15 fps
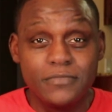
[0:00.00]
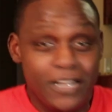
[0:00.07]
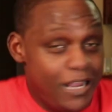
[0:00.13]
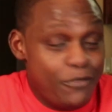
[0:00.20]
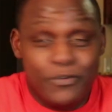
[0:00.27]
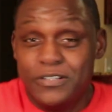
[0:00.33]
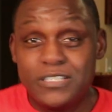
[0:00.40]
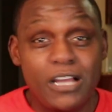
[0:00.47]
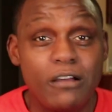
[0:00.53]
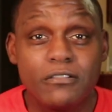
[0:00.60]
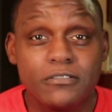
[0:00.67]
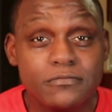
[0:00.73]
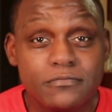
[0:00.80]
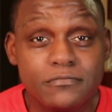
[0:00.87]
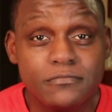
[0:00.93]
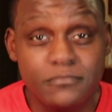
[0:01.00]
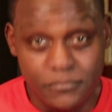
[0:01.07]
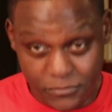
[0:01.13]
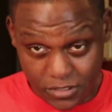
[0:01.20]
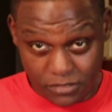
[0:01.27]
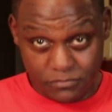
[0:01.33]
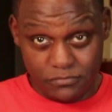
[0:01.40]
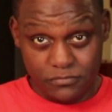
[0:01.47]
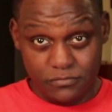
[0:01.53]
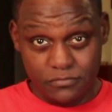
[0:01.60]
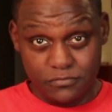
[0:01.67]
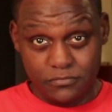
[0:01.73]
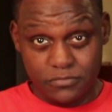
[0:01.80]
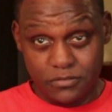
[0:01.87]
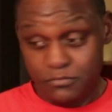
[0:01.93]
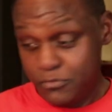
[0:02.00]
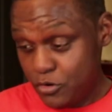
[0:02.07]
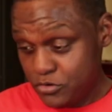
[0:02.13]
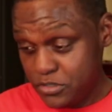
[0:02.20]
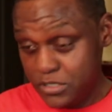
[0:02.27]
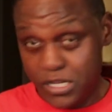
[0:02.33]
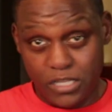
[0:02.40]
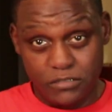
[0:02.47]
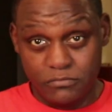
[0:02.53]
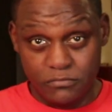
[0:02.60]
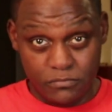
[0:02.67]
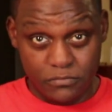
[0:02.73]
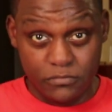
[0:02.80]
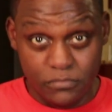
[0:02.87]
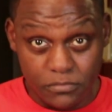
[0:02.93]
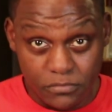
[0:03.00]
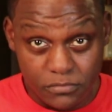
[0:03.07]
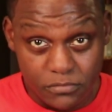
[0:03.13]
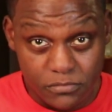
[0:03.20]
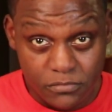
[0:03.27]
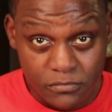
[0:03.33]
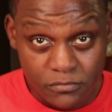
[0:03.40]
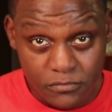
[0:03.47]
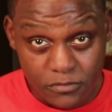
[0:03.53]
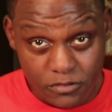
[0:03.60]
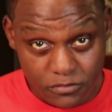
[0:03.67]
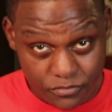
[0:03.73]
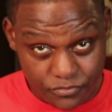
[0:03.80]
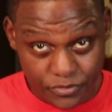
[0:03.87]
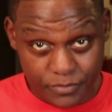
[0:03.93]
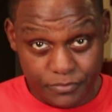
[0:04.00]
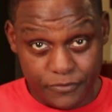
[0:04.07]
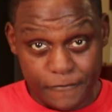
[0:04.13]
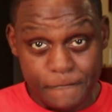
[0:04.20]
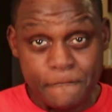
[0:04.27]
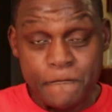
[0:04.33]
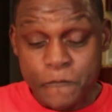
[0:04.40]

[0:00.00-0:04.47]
not gonna talk. Emoji like, you tripping.